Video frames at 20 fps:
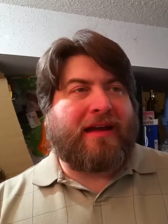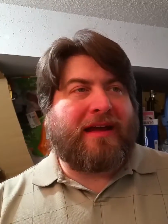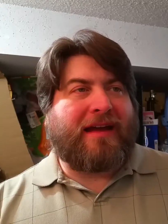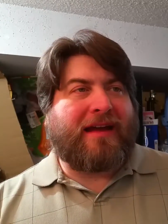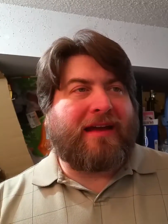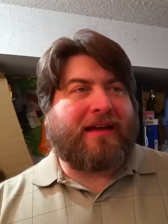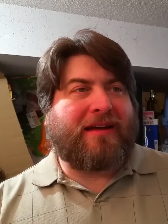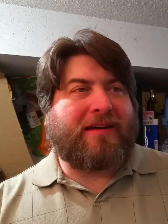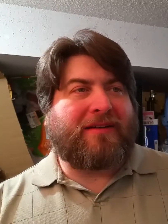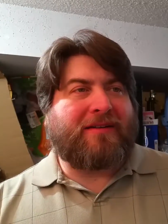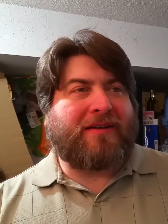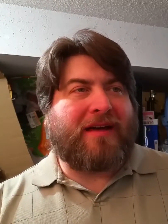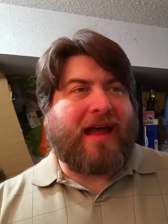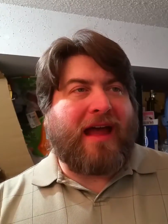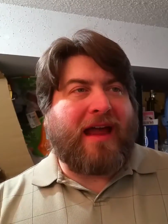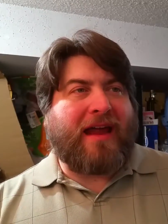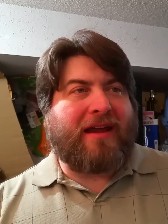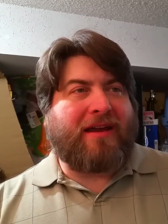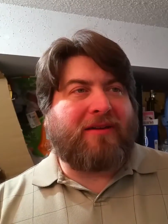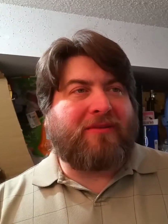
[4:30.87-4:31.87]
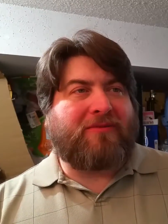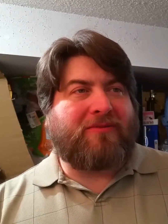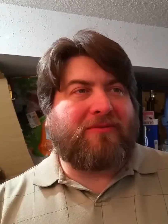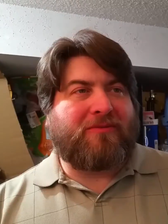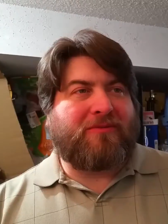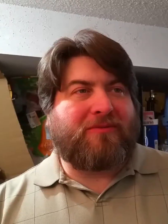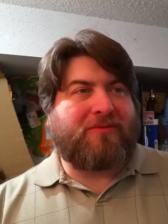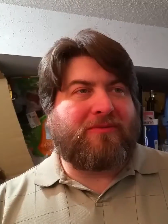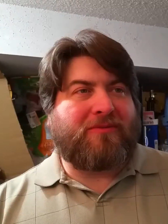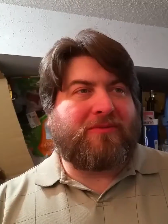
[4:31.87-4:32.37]
Uh, I
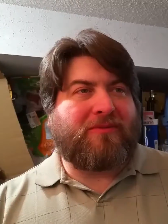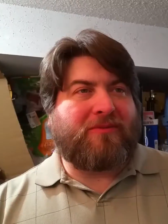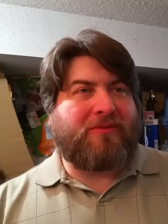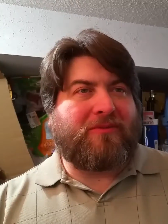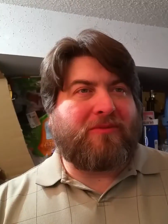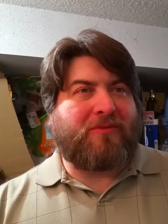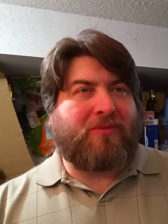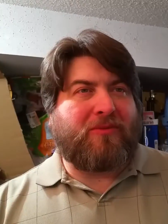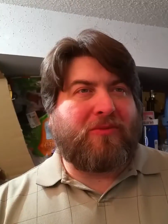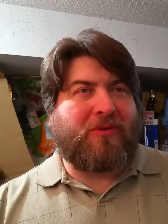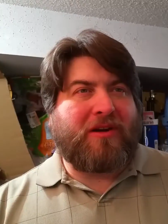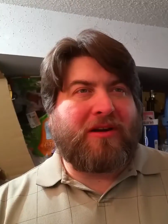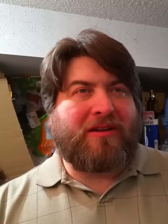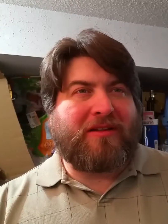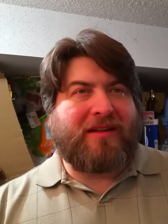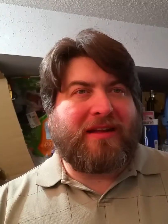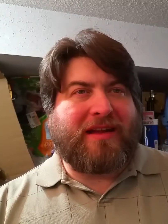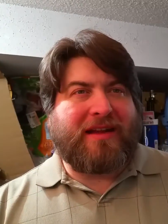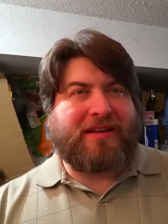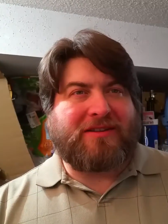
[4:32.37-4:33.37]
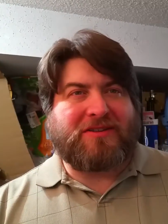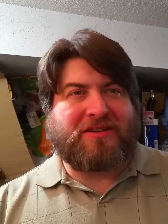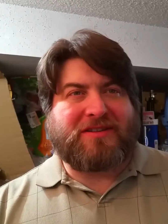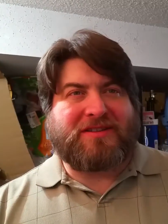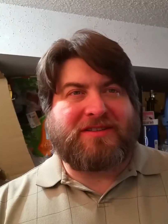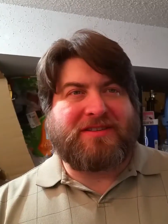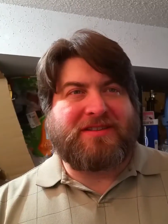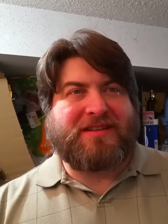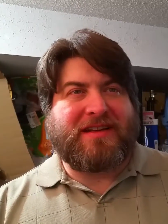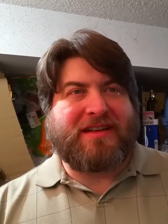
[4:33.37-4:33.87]
really
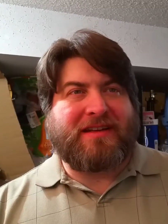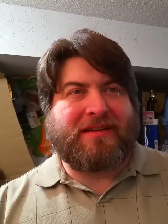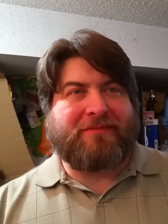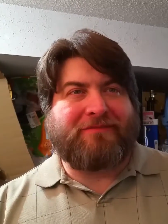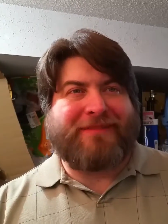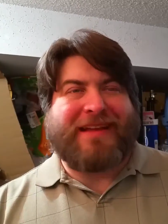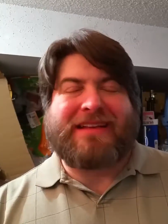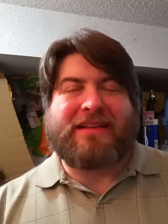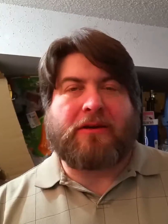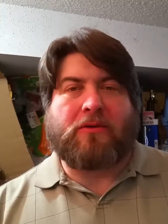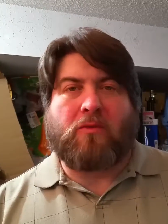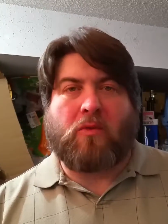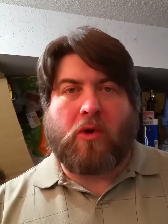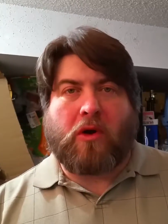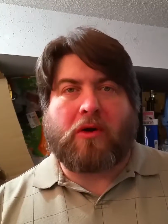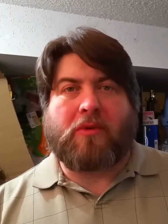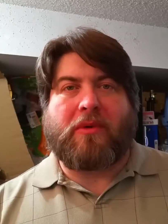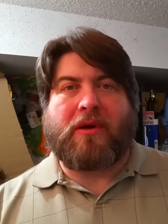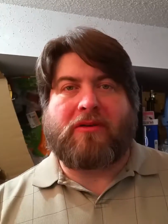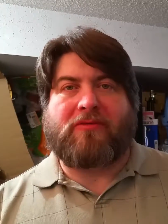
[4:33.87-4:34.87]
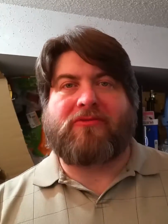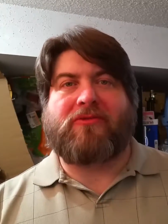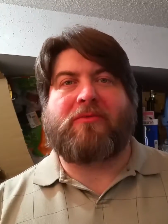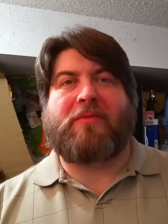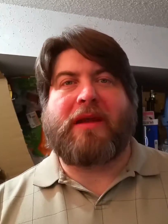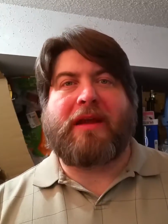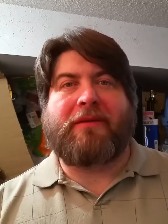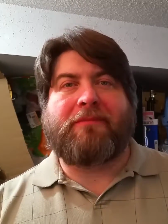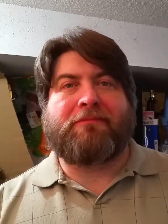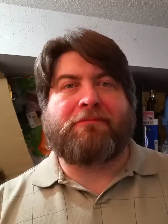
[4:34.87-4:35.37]
just didn't it didn't work well for
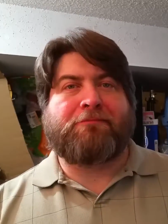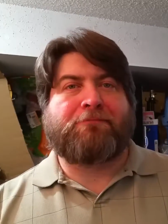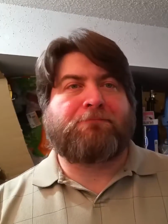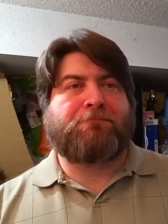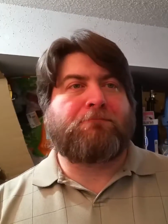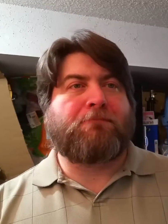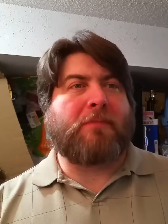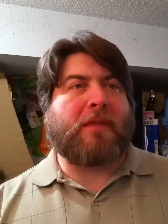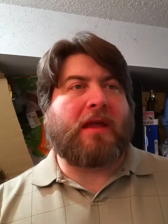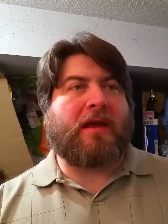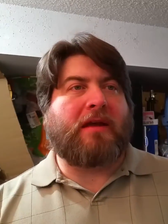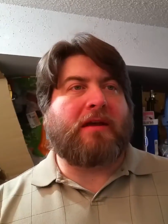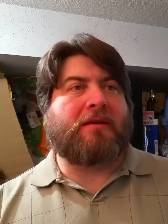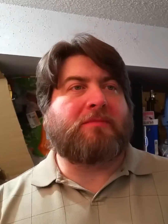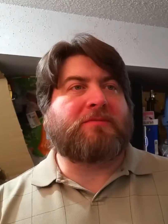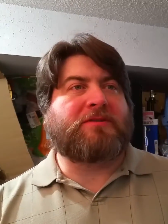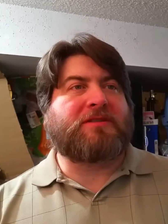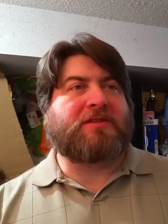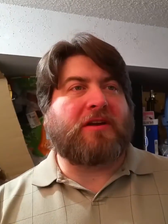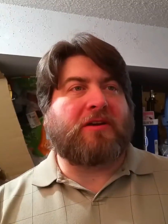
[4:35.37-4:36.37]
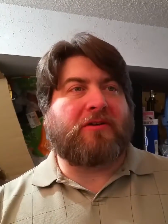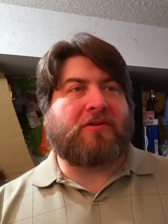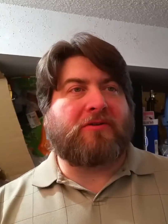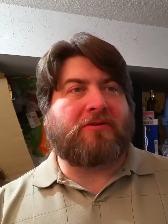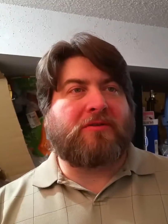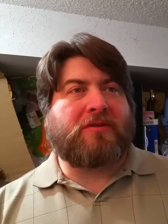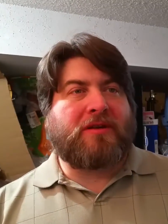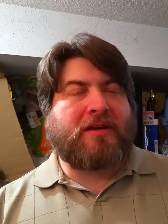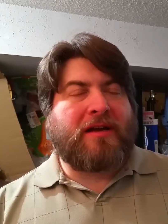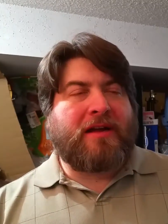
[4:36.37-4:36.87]
me. Um,
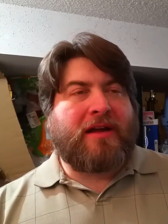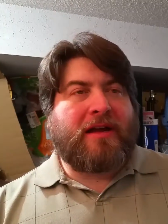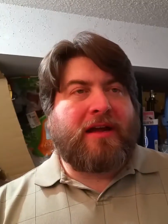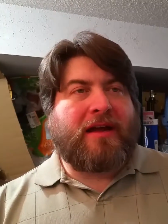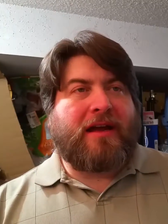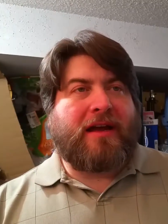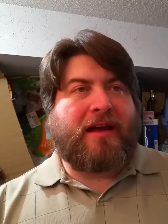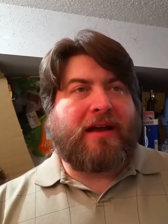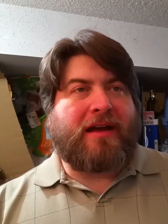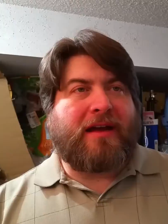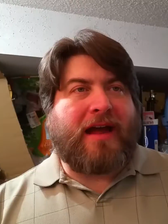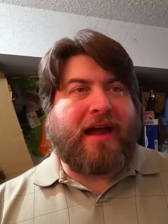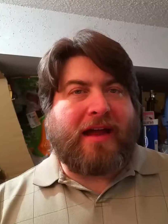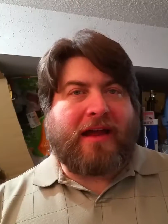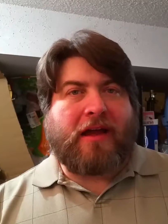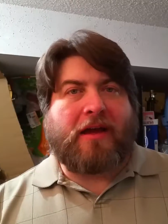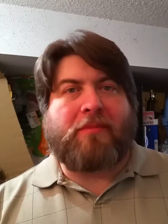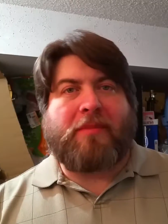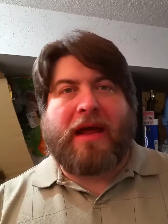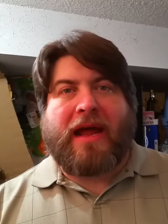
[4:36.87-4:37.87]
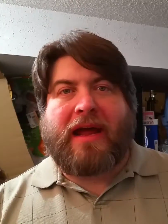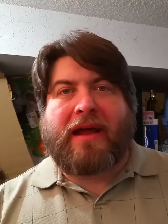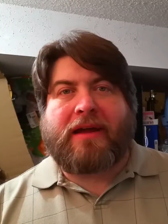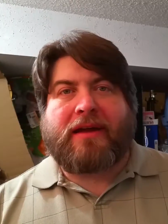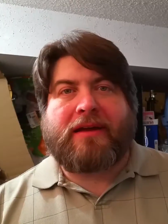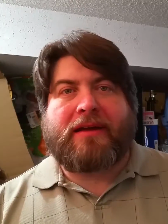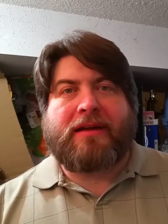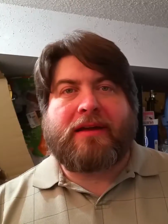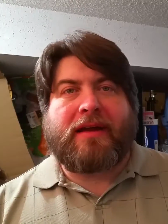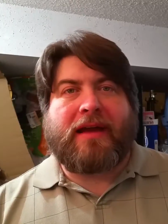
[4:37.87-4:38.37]
so uh, I cut
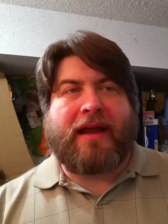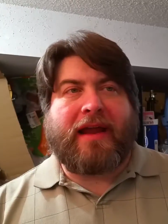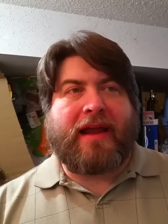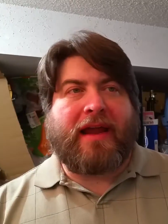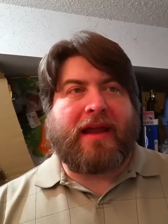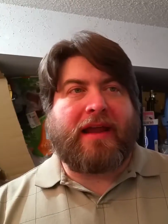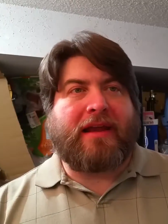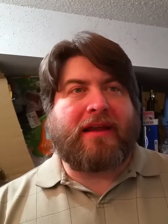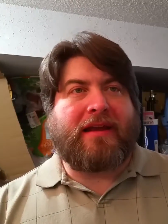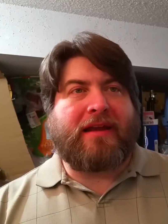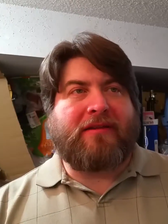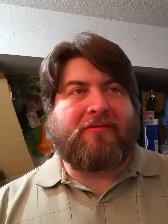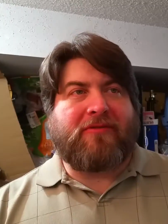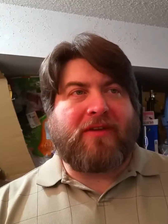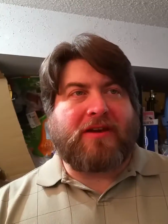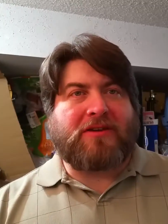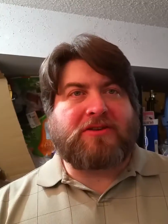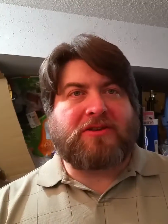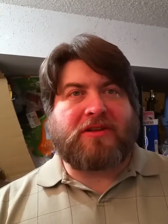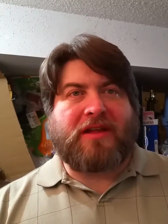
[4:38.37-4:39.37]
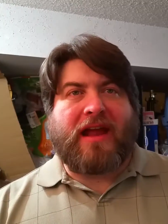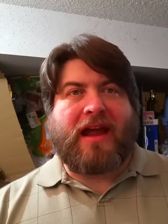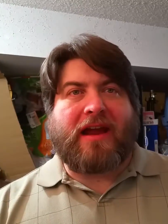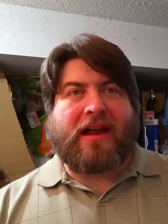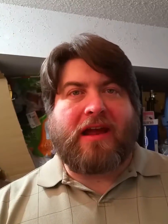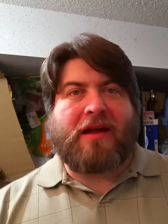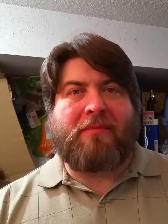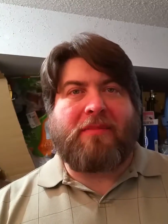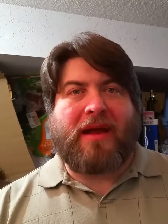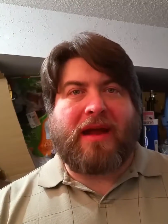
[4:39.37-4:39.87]
back, and eventually I
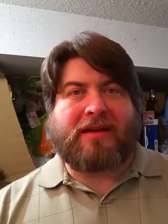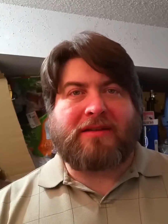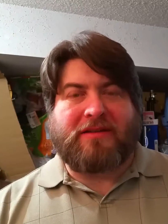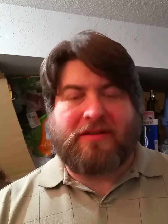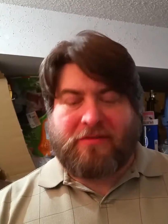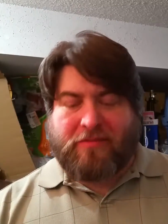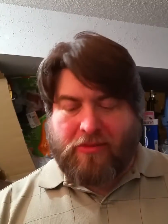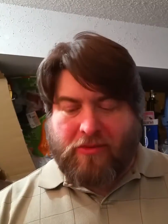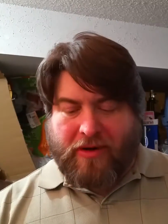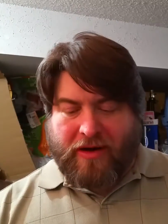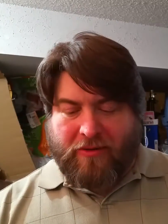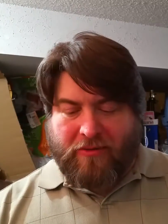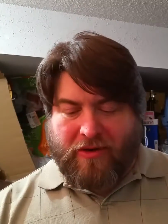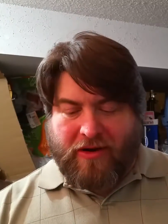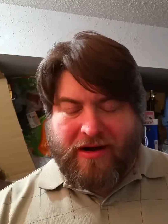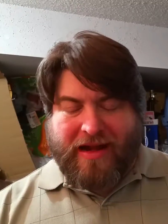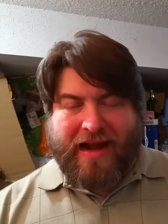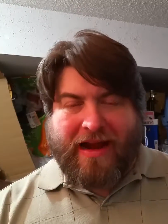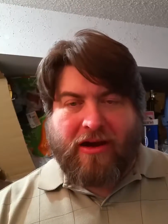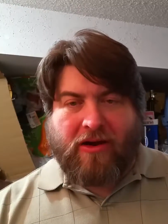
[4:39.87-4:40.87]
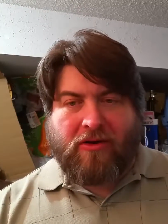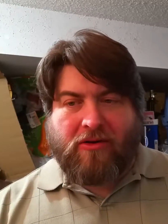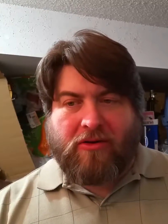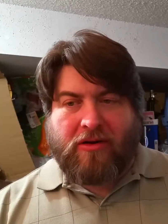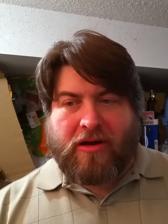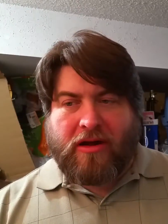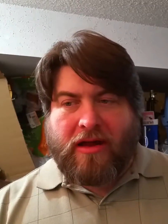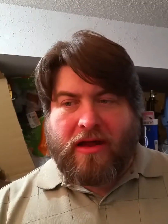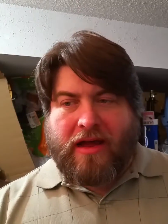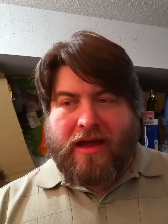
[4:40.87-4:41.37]
cut back to the point where now
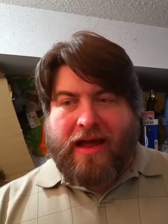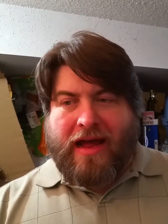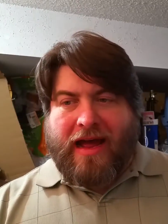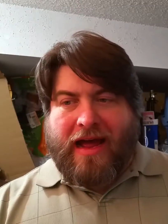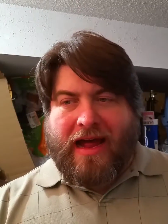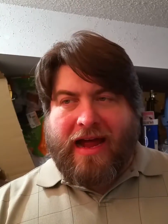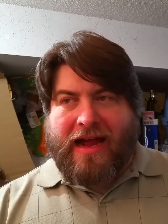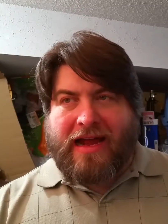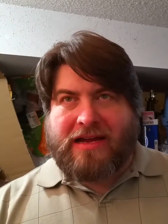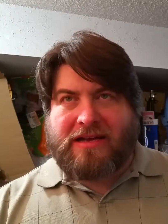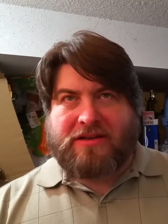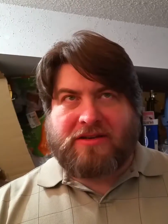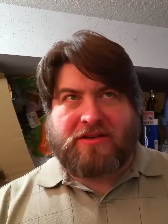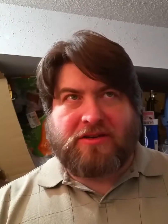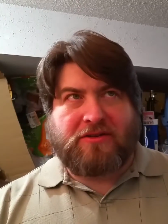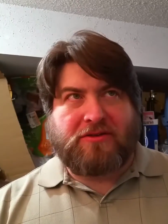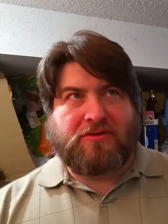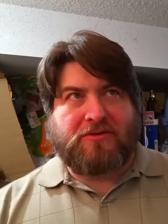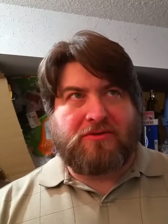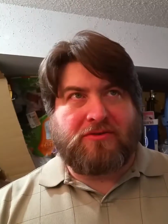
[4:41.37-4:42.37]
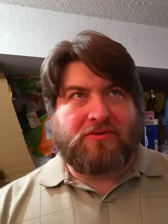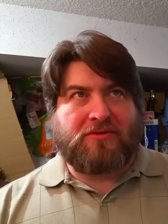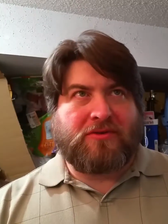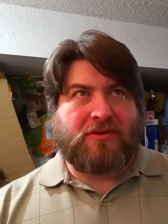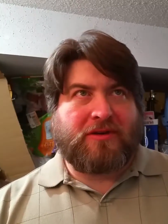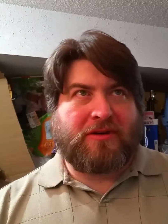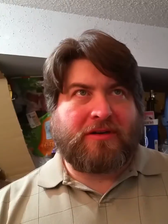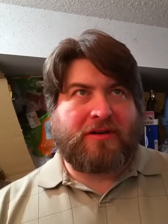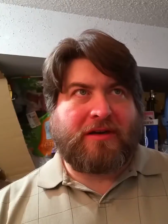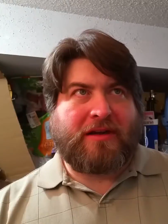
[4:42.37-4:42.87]
I do